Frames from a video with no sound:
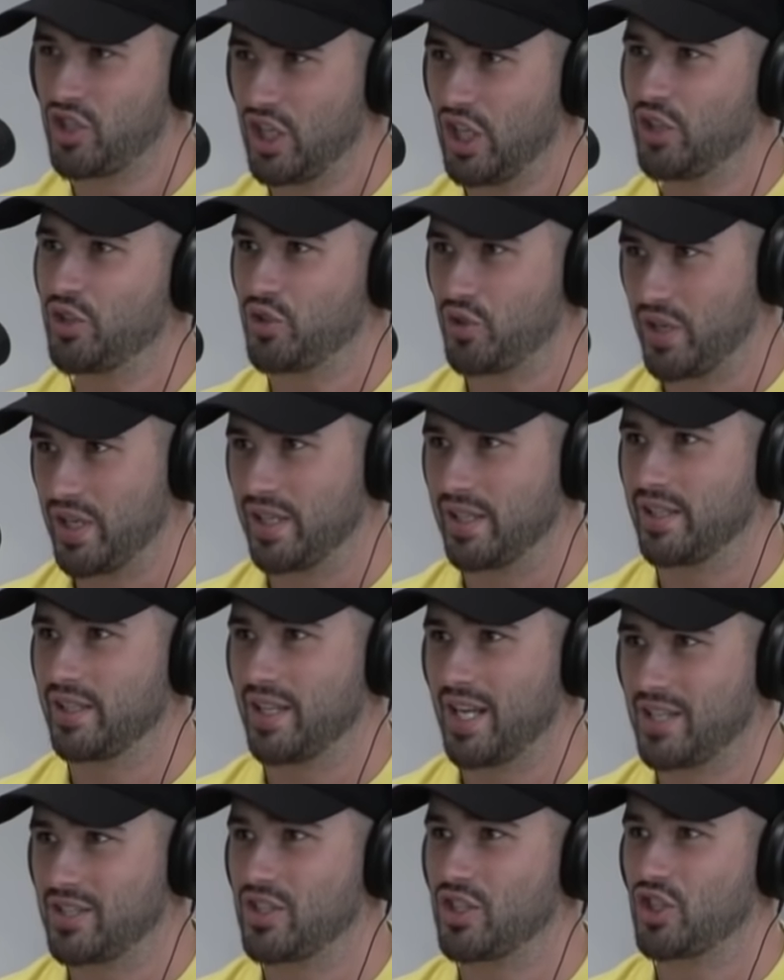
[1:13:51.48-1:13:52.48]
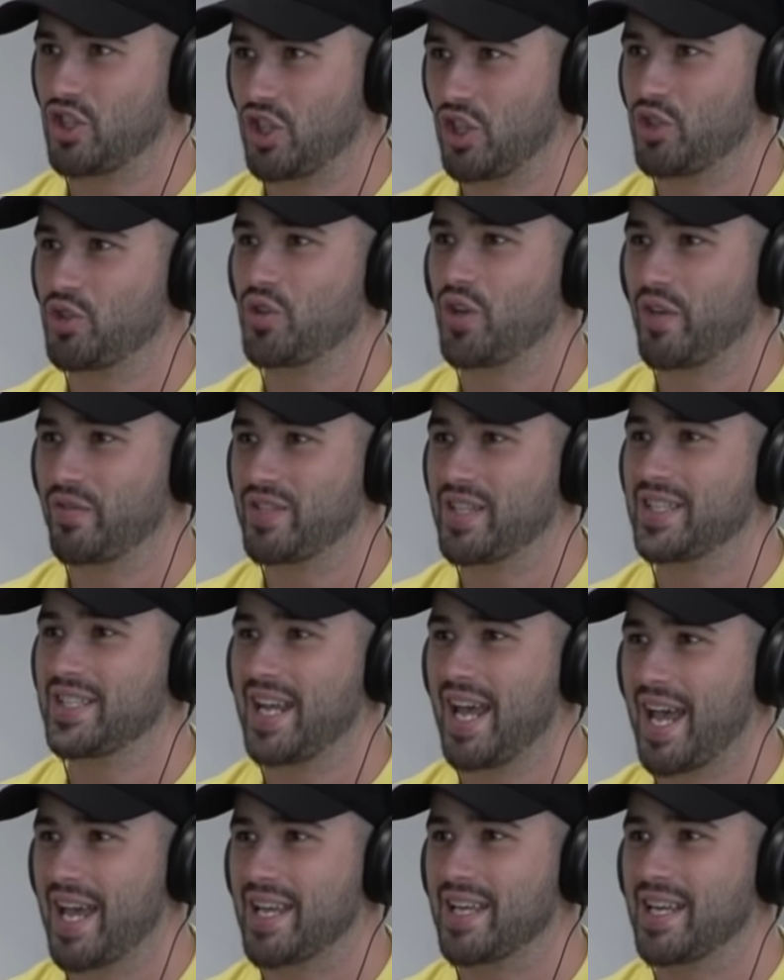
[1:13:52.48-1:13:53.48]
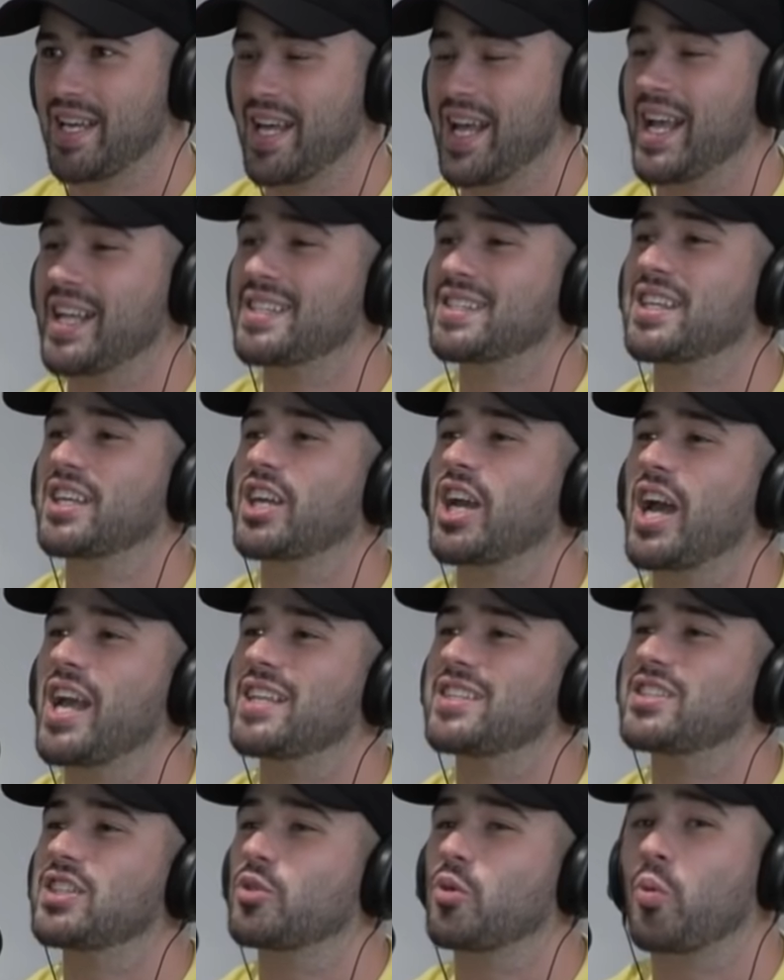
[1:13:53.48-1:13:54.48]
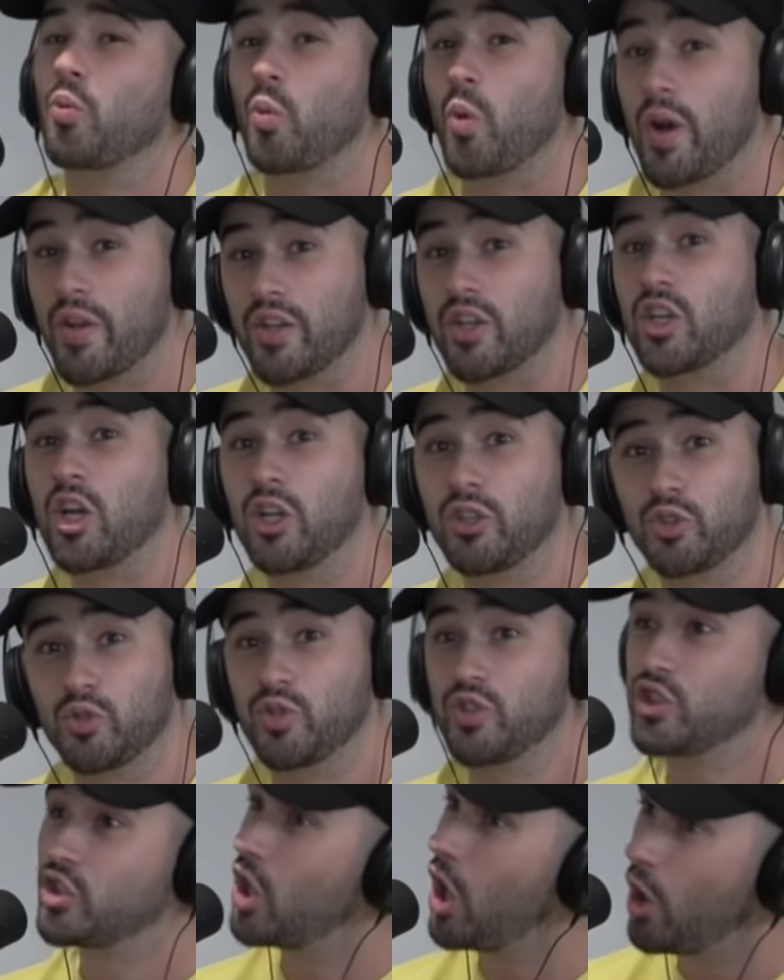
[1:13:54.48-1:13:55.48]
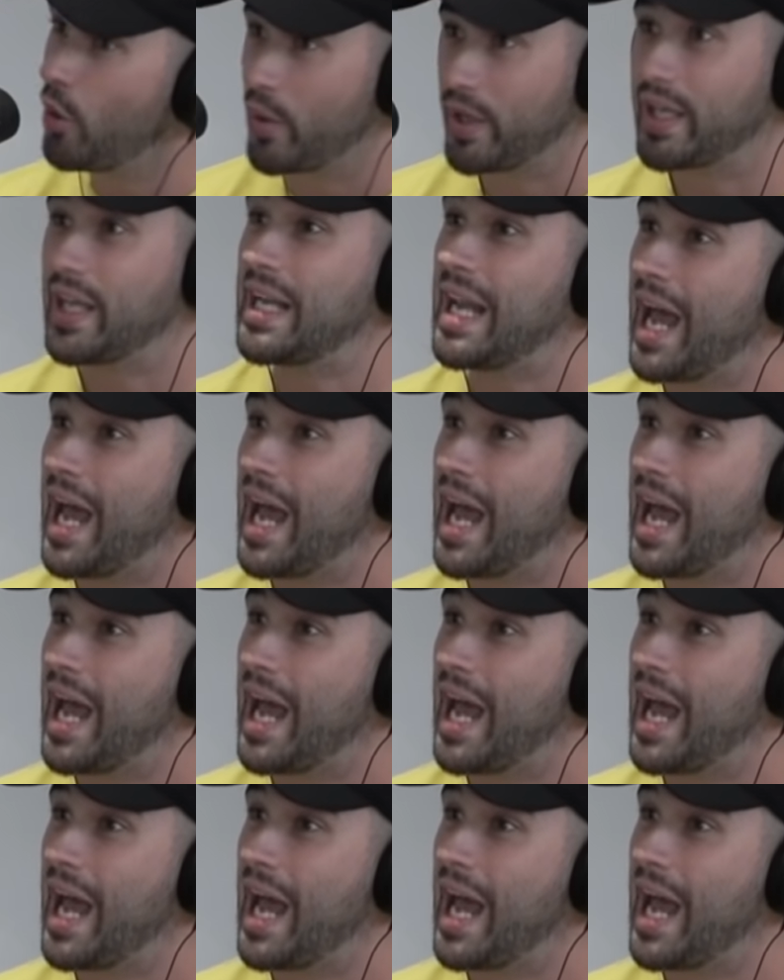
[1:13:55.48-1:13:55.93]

children. It's children. It's the children it's of children today. Stuff. Yeah. It's the it's the where the country's going and